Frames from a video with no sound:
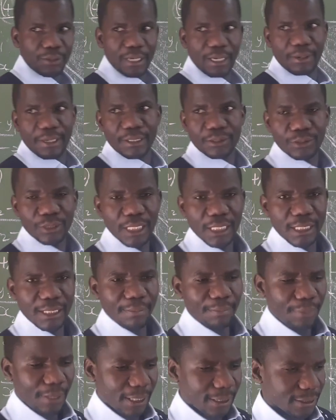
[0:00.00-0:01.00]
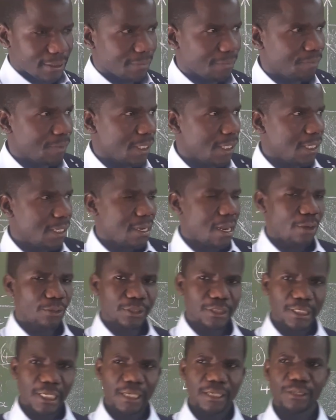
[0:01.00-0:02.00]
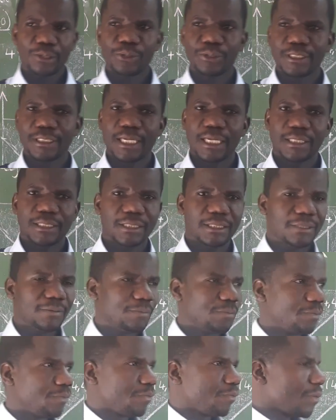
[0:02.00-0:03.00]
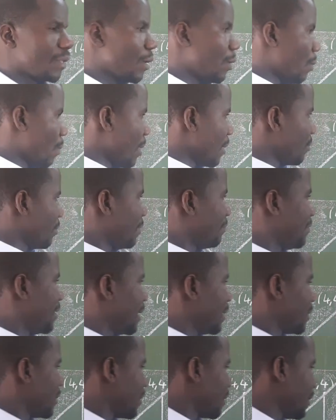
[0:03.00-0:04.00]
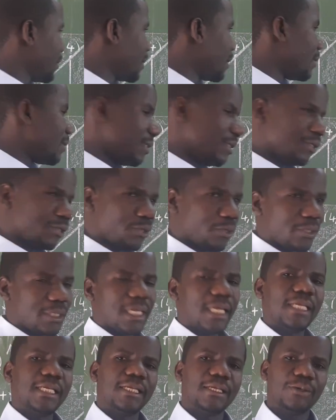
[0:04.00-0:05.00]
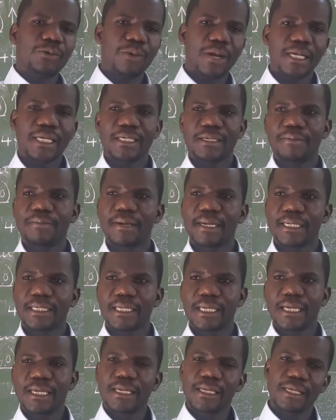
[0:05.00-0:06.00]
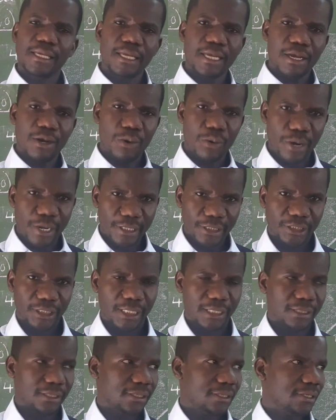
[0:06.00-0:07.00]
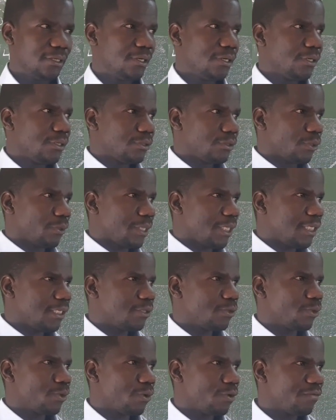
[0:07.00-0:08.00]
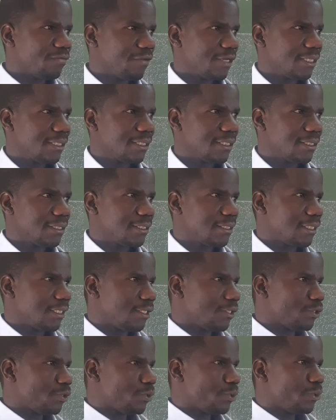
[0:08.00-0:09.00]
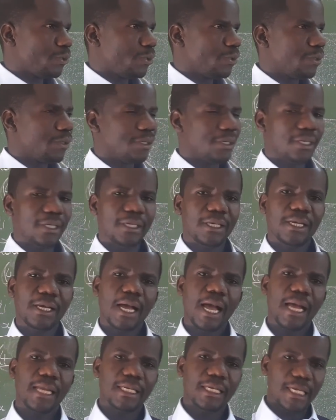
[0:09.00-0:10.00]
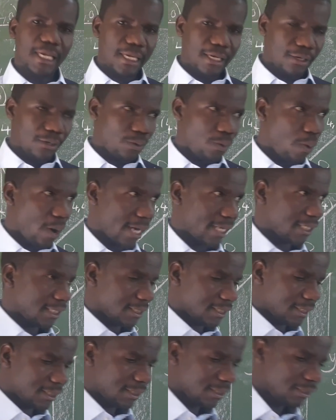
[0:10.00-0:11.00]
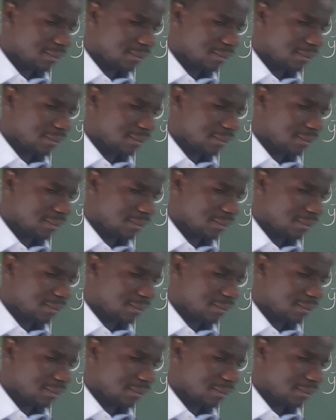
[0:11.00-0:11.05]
We're going to get a plus. Now, take note that what we have just written is not an inequality, but the equation. So we need to convert this into an inequality.